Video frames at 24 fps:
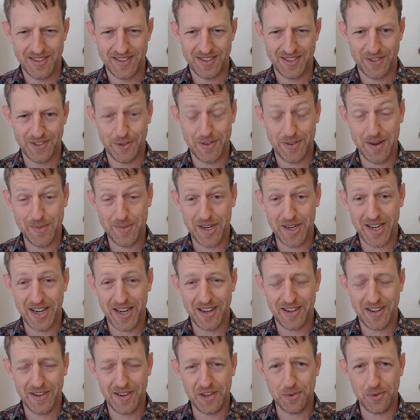Or am I?
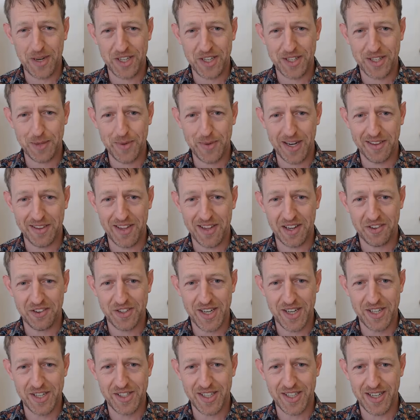Oh, he's actually winning the
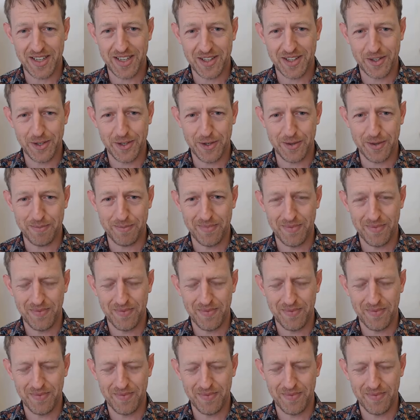exchange here. Good on him.